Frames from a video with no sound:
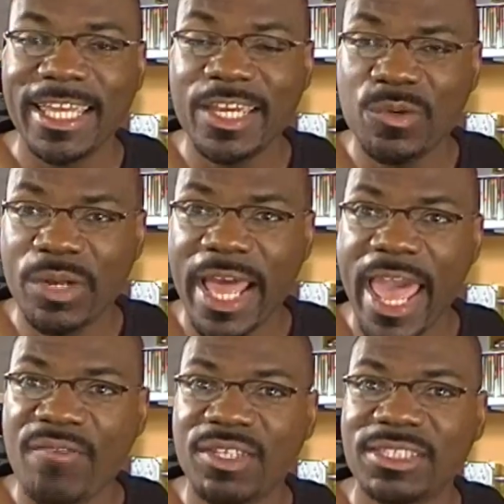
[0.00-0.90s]
hear
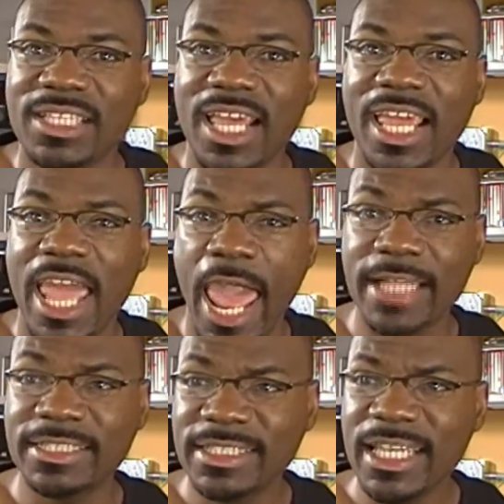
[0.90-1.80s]
what I have to say,
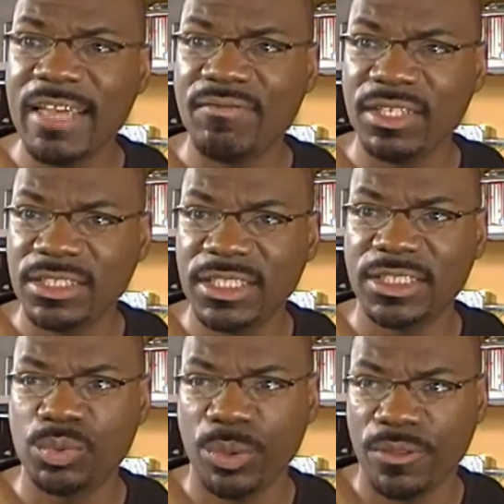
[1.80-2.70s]
and see if it
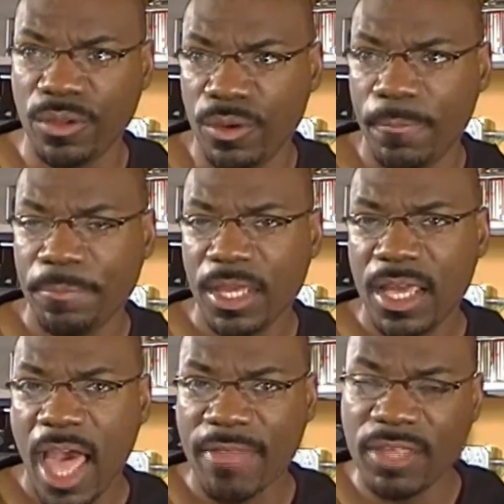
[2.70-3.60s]
sits with you.
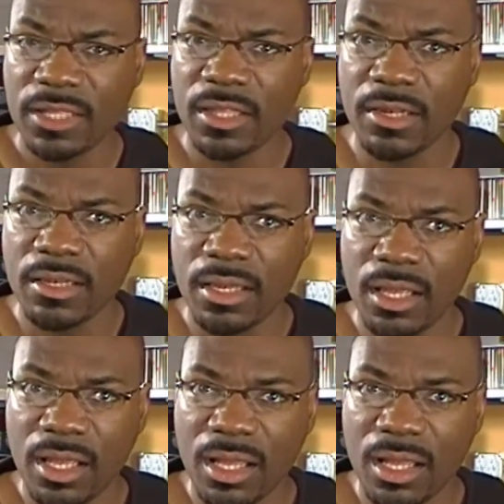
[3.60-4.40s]
I think that